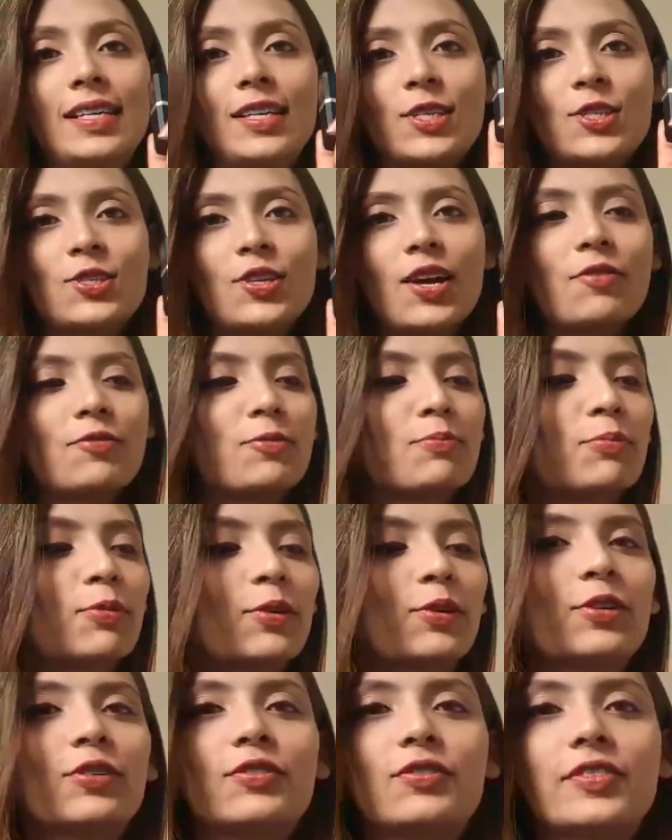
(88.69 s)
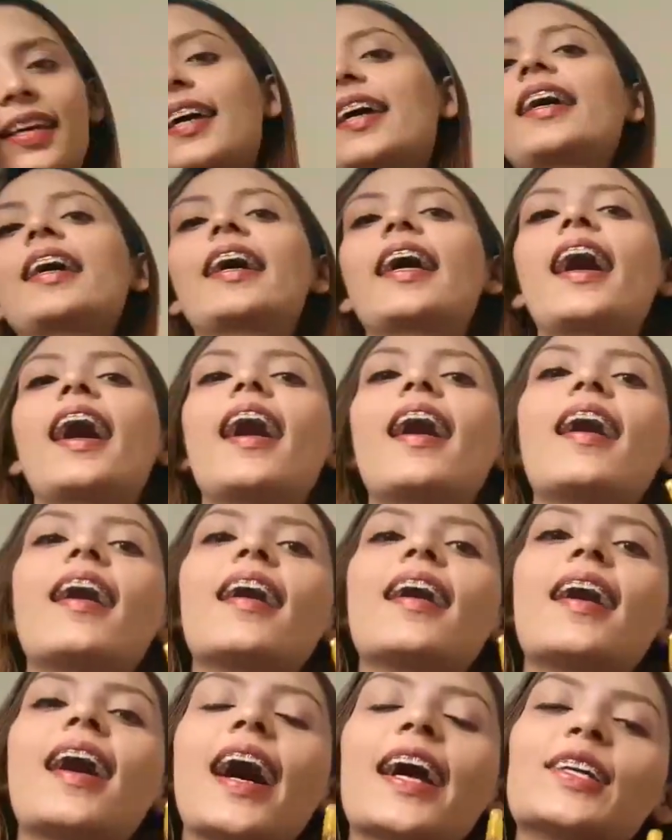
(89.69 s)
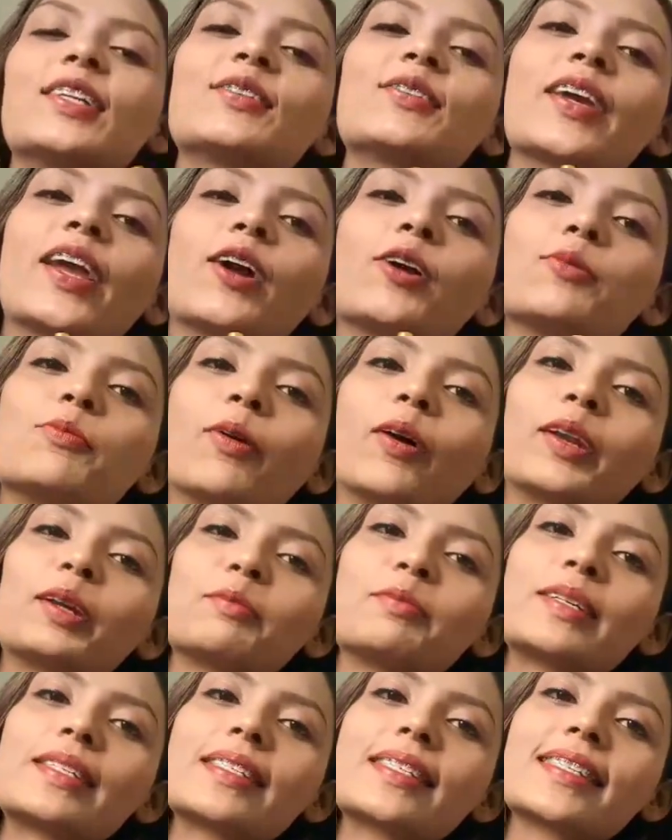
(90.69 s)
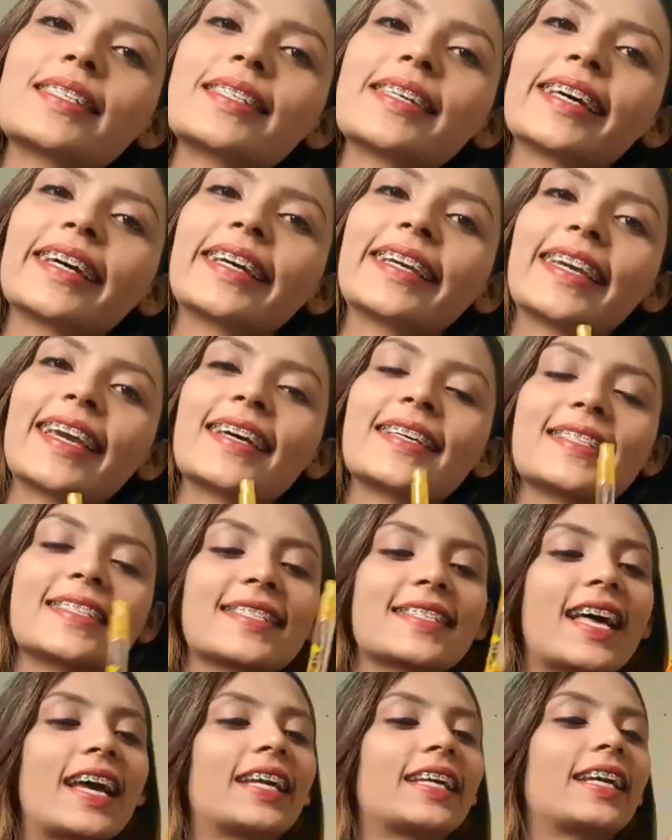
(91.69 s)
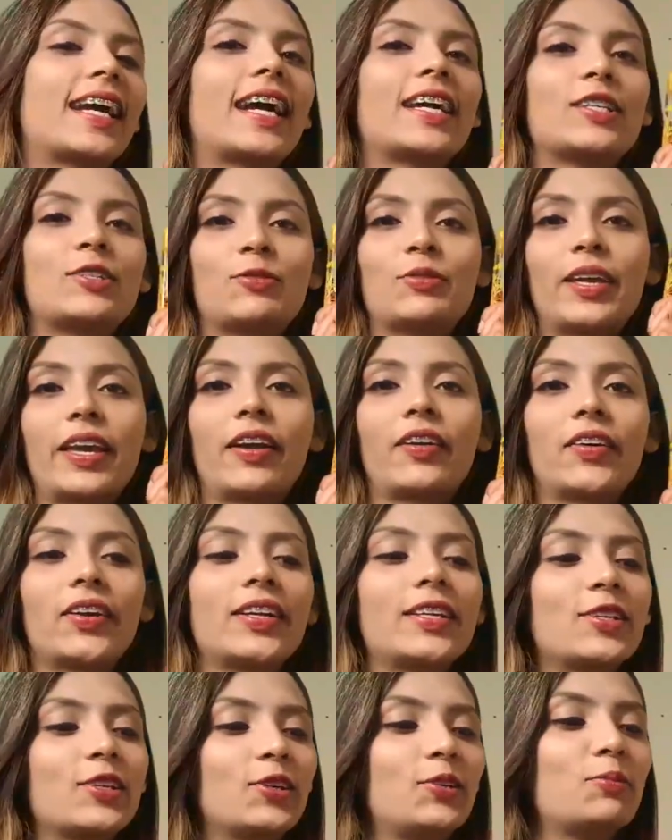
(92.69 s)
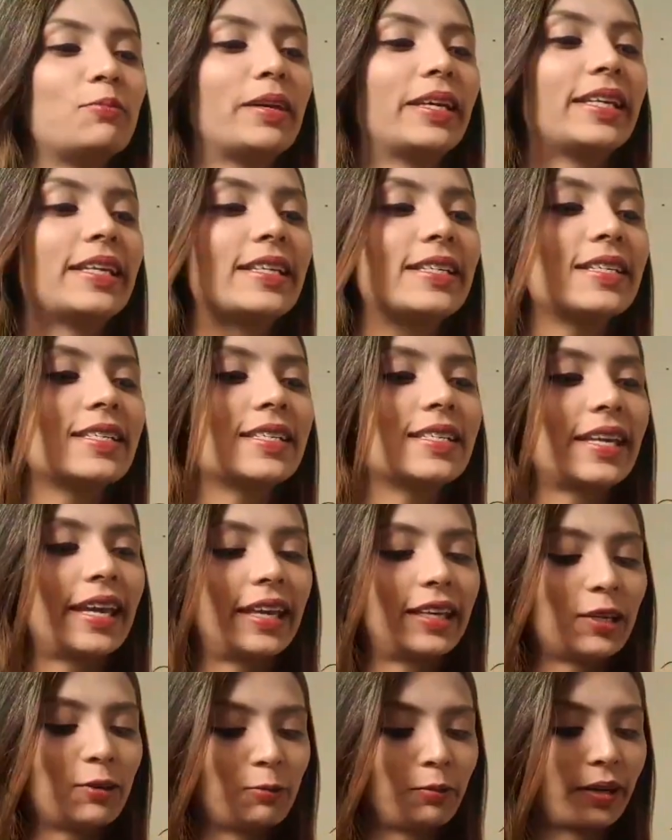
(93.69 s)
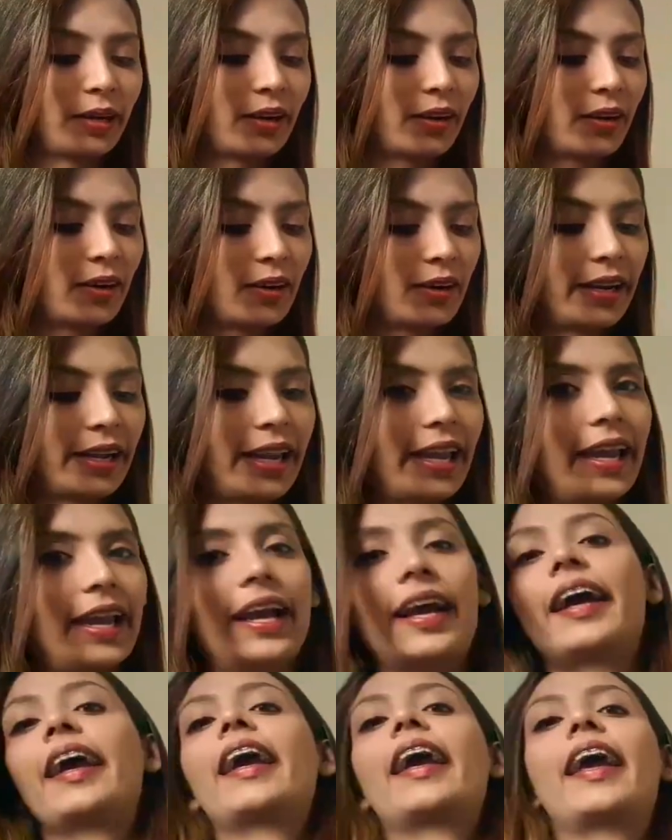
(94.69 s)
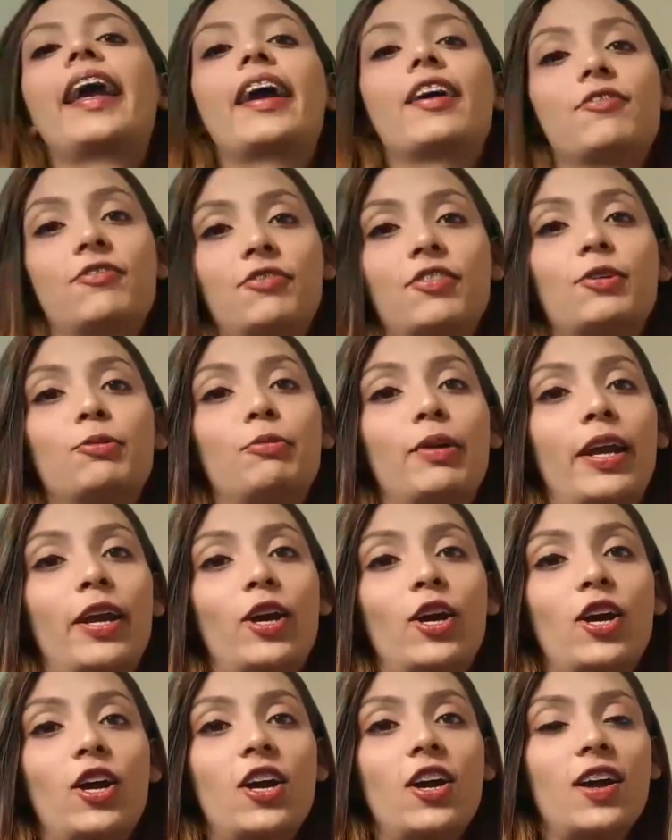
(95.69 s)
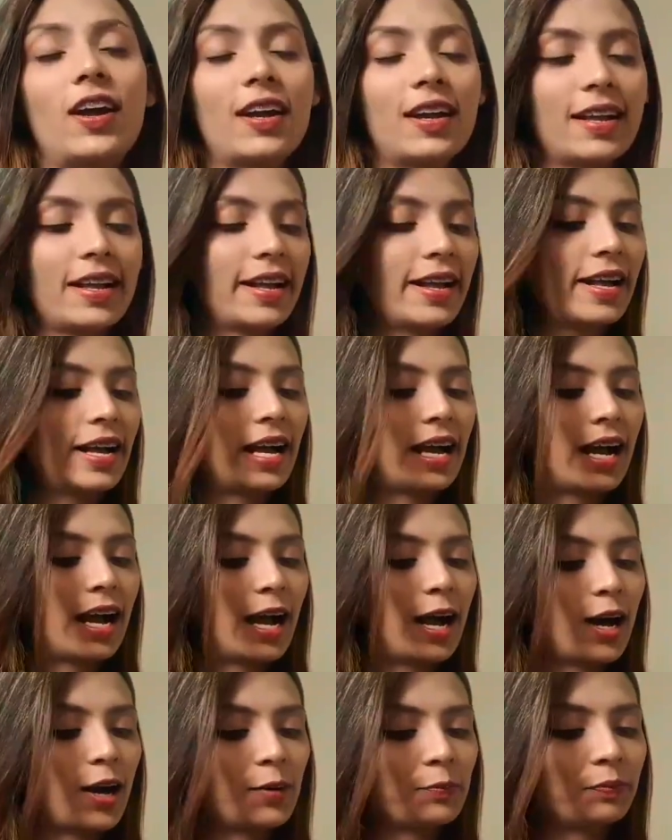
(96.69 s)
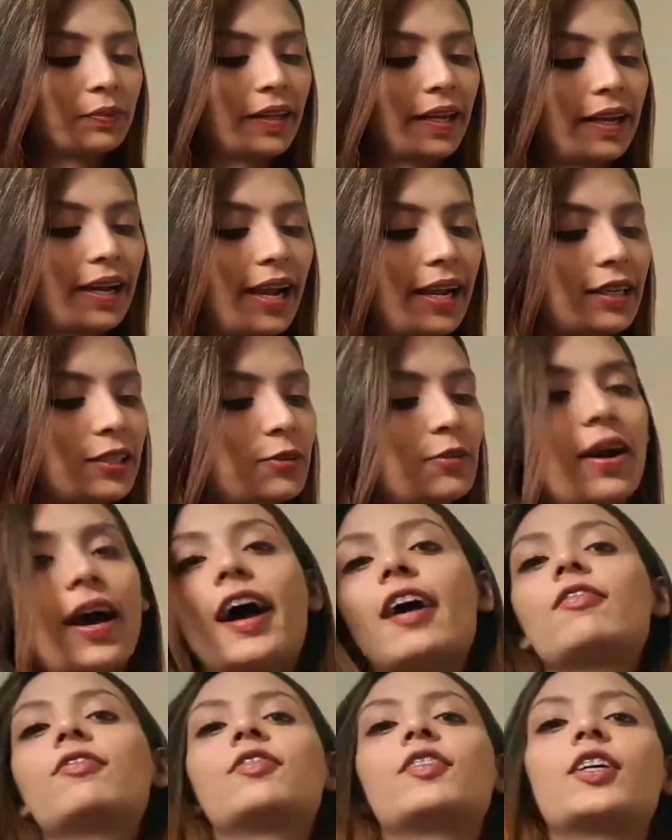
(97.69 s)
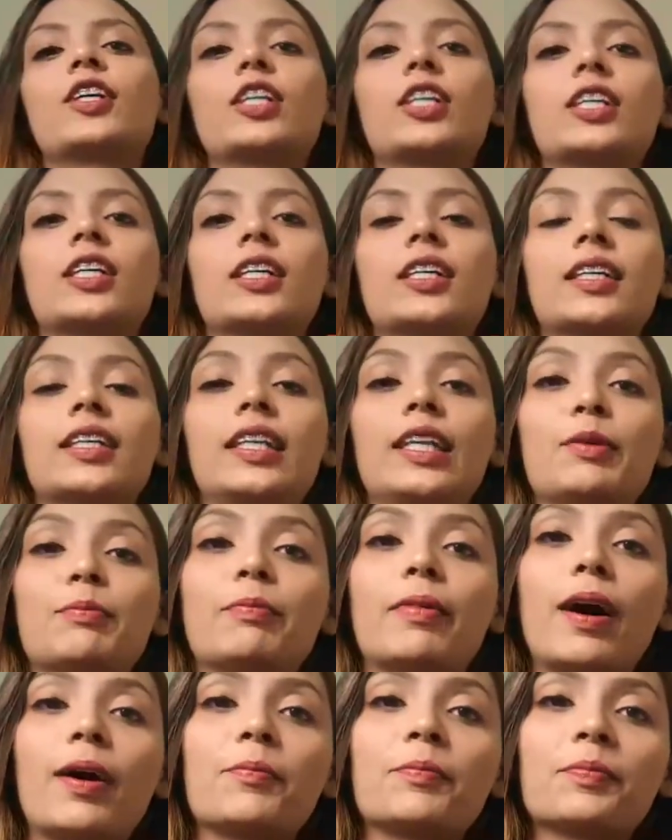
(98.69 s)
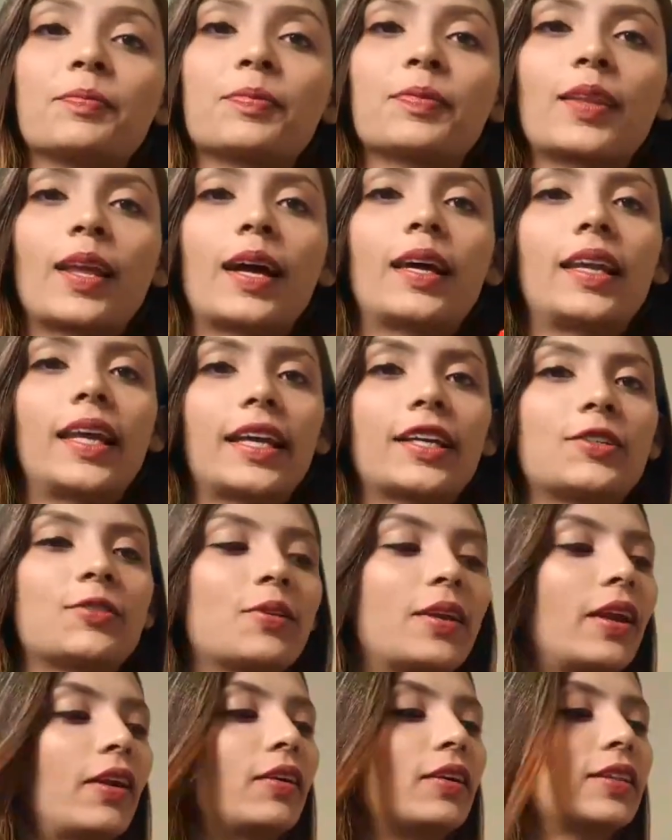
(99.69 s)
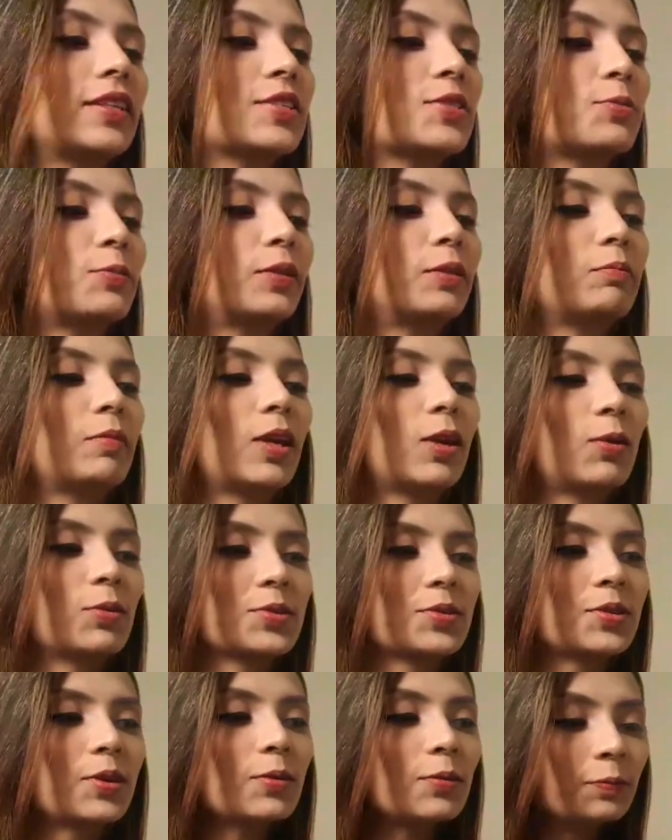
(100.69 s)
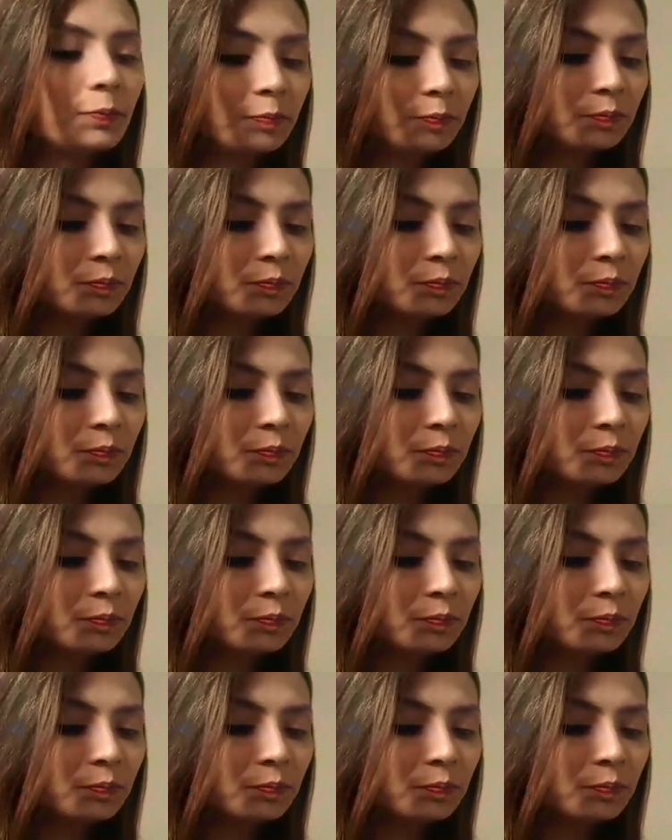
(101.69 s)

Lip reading: so I've improved. I do carry body mist. Yes, I do carry it. You may need it anywhere, everywhere. Then I do have a lip balm. I like to carry this with me also.